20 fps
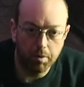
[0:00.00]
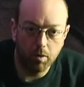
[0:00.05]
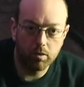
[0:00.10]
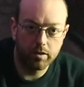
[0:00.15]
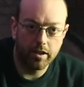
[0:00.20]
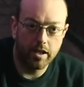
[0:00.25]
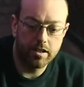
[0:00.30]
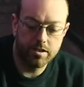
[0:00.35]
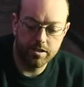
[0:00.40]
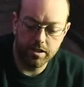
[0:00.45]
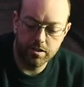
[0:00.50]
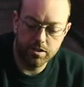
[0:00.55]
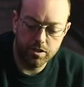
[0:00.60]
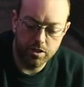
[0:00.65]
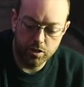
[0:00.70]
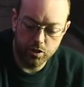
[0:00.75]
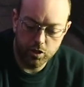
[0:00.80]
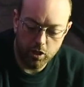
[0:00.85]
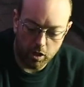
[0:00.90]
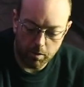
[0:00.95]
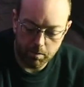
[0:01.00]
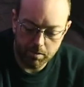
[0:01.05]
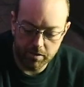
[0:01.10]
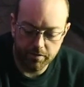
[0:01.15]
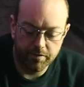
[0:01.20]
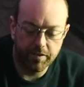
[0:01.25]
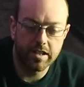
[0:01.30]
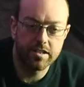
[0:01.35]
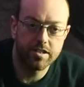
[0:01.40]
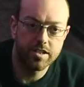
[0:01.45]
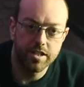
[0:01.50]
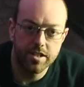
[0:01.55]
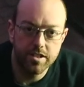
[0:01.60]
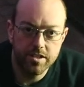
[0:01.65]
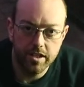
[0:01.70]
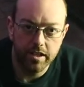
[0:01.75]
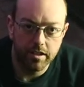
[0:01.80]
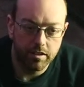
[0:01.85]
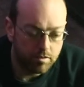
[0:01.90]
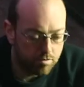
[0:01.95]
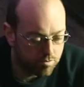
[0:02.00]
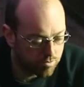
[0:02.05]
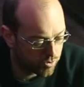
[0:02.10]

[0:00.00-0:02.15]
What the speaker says: bolt access to the top to fasten this in.